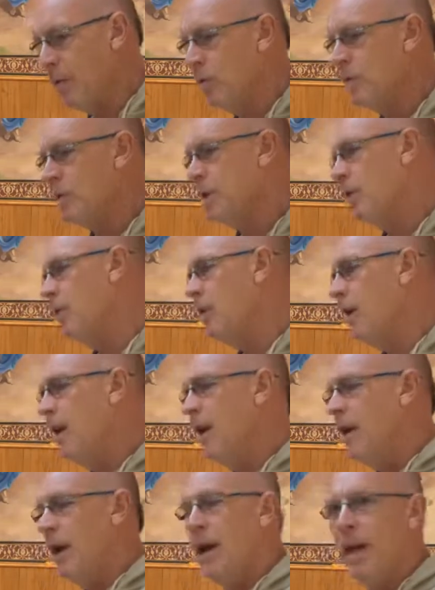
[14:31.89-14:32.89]
also,
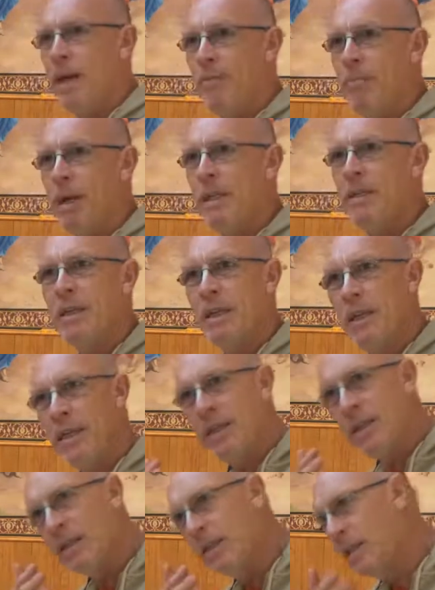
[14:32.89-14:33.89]
and basically
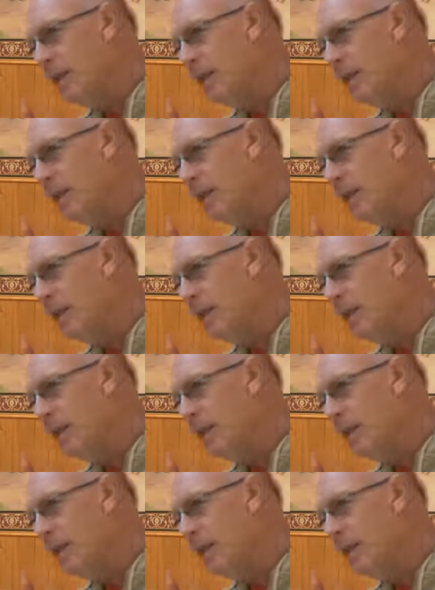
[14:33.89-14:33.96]
just